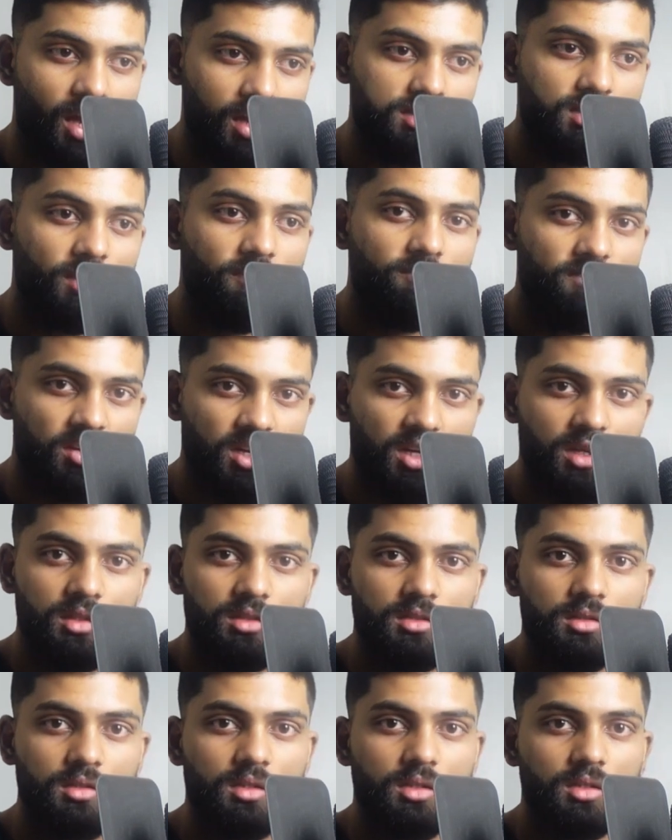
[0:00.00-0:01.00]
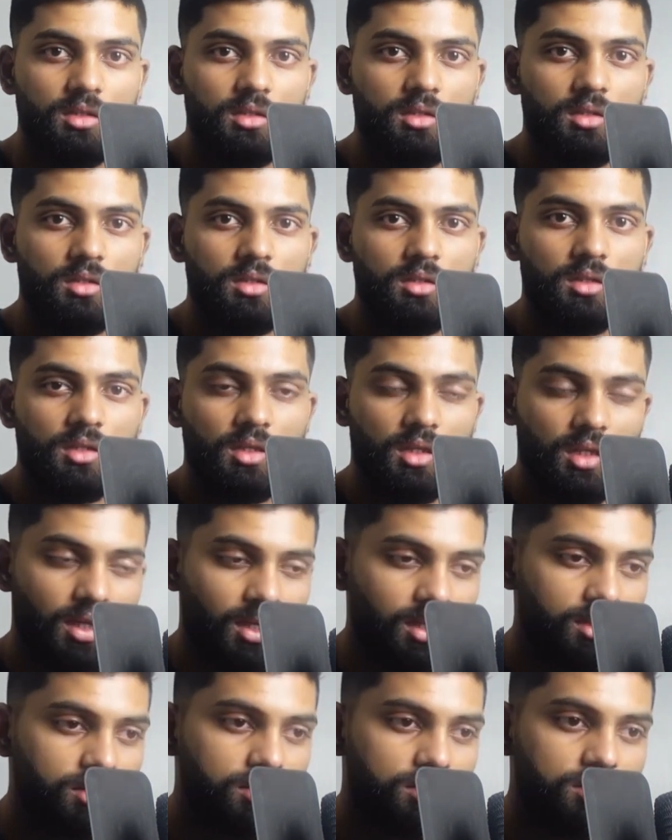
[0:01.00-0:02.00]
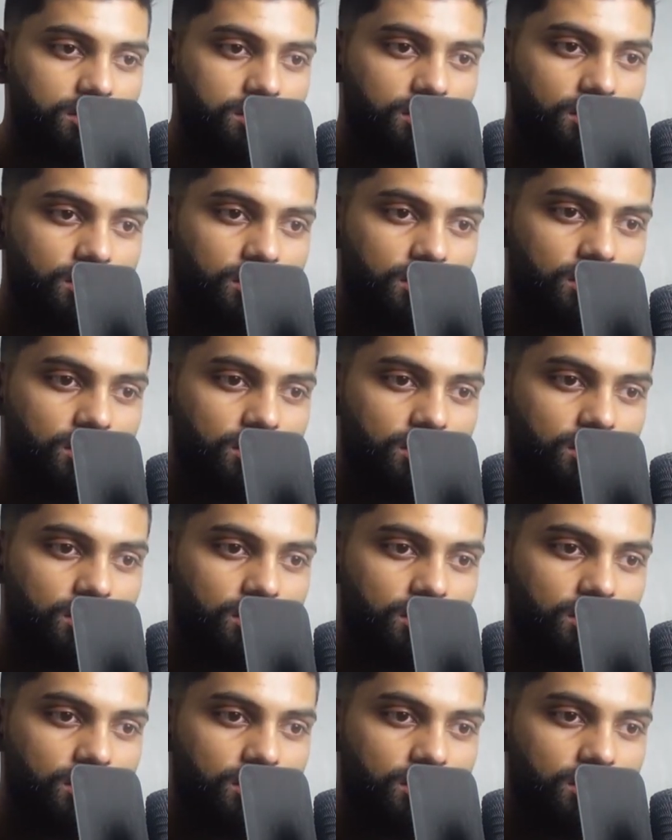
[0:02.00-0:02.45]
as a vegan, it's